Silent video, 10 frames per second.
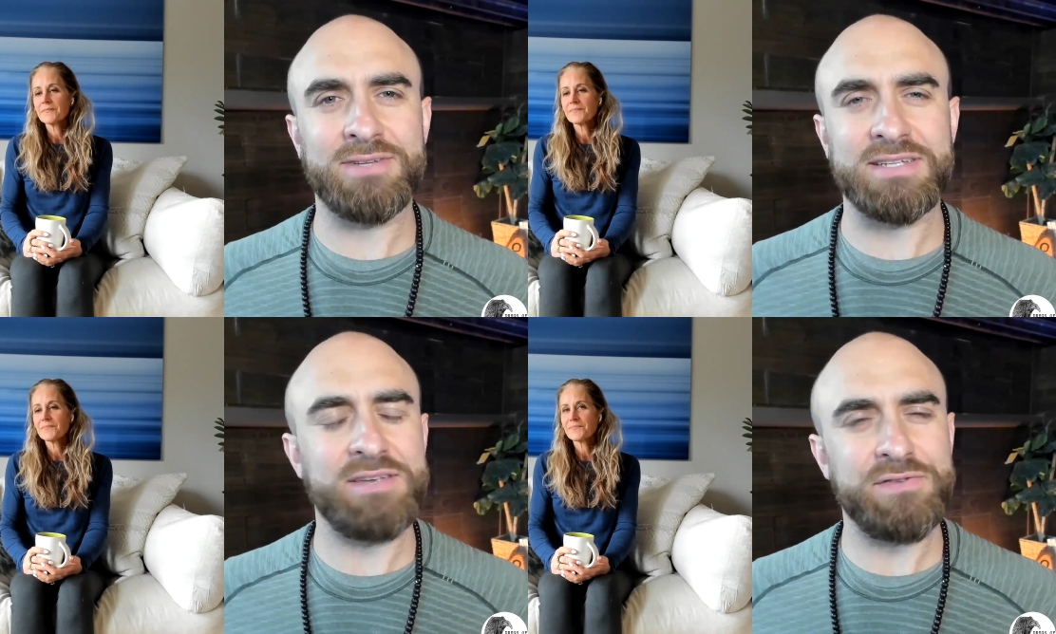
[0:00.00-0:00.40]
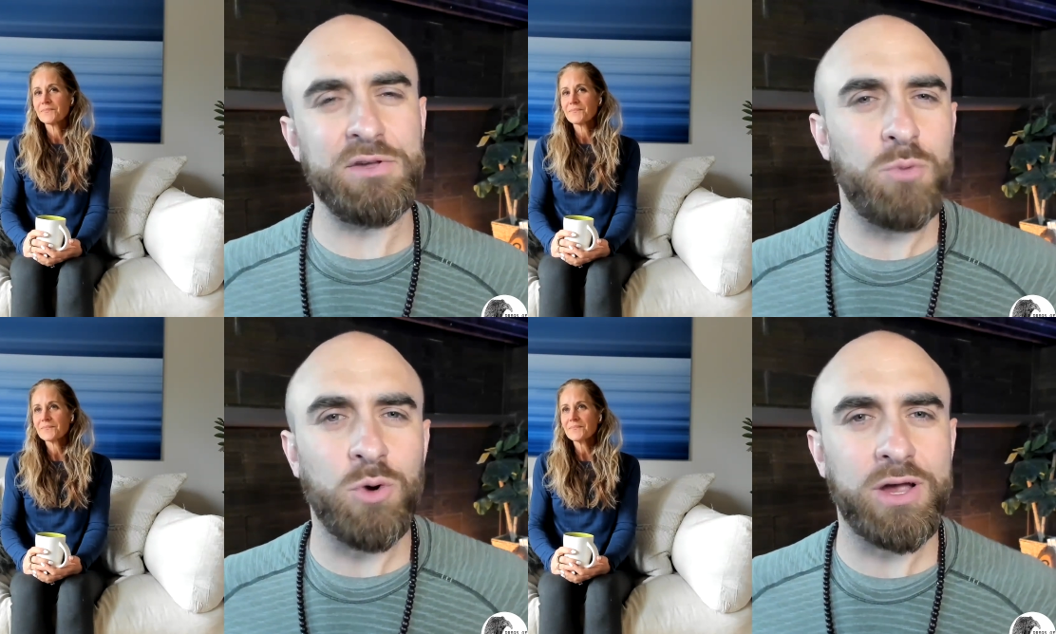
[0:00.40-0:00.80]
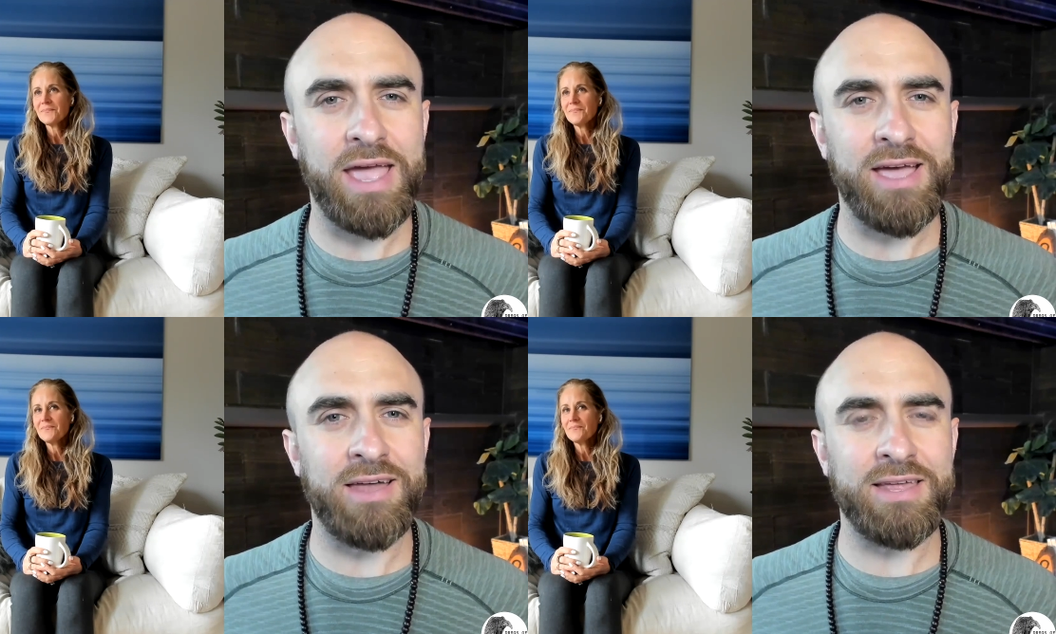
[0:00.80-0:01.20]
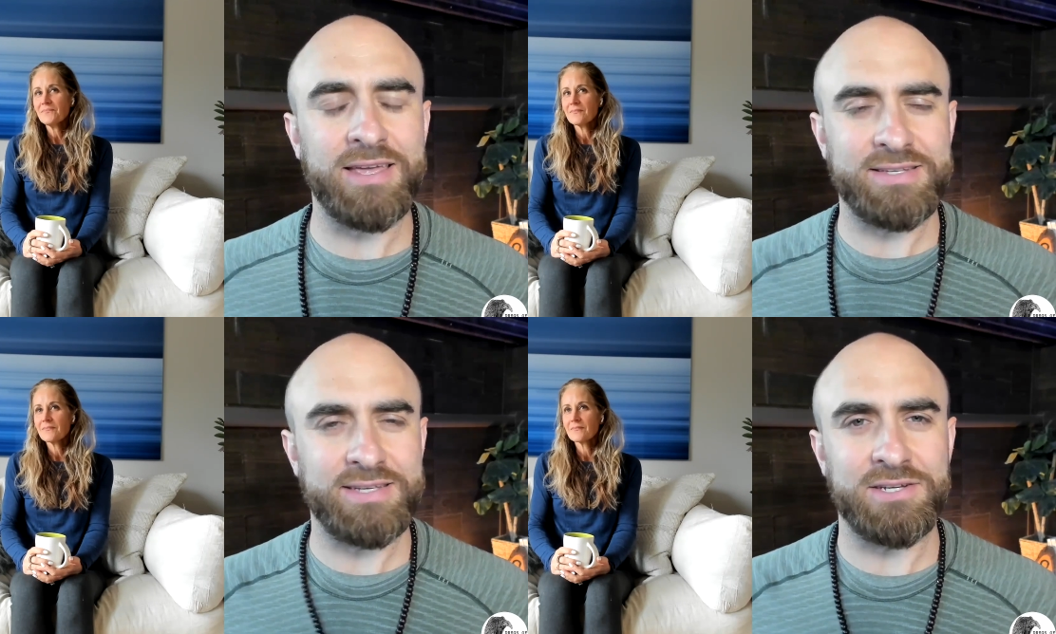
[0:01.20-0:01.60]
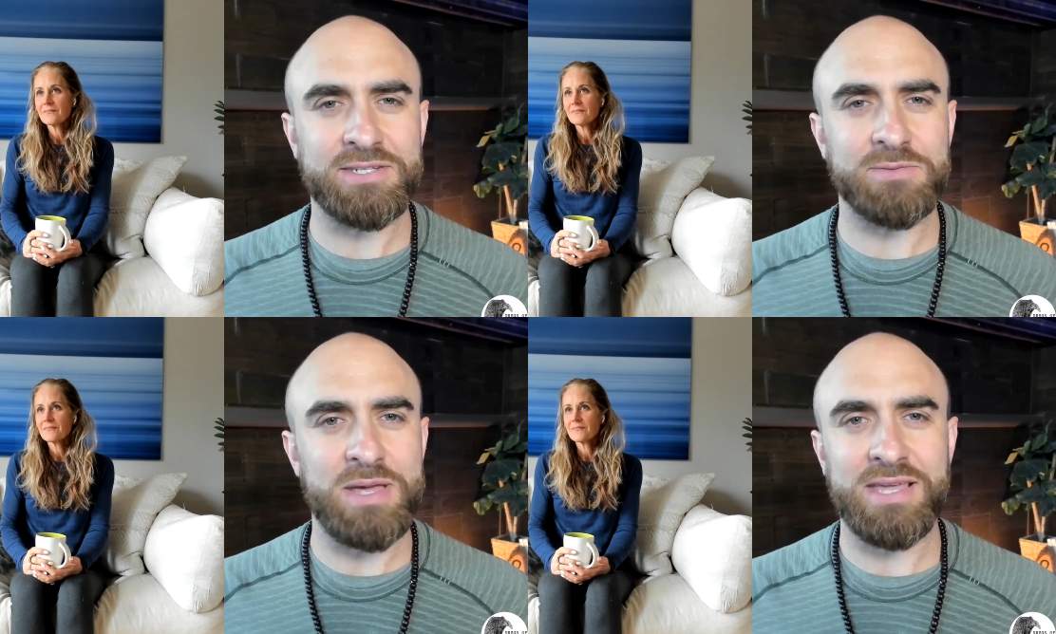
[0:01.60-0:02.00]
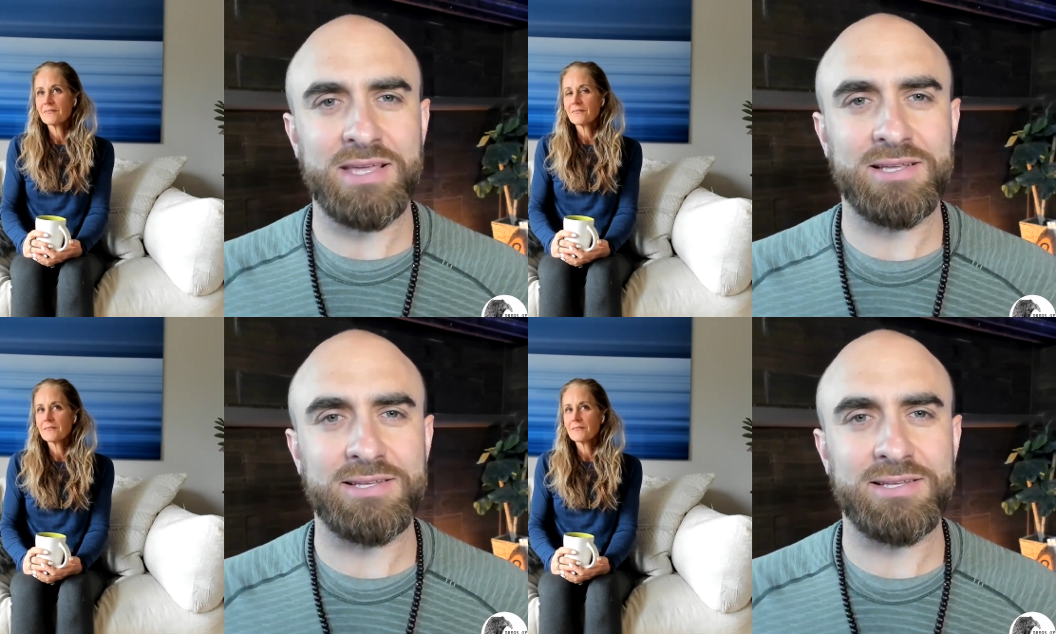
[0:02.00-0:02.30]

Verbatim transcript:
Speaker 1: Does it feel more chaotic? Is it just me?